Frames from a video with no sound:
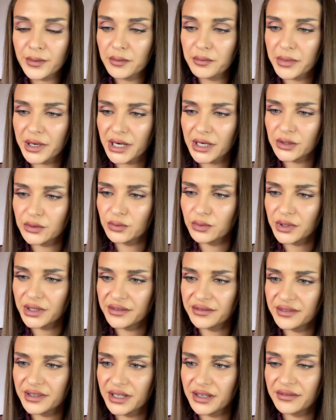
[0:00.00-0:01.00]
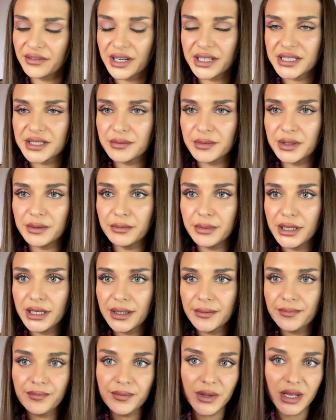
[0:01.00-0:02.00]
paired with vitamin
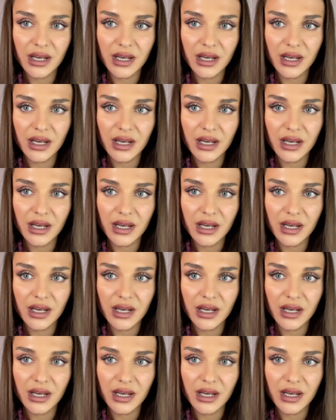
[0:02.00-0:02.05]
B,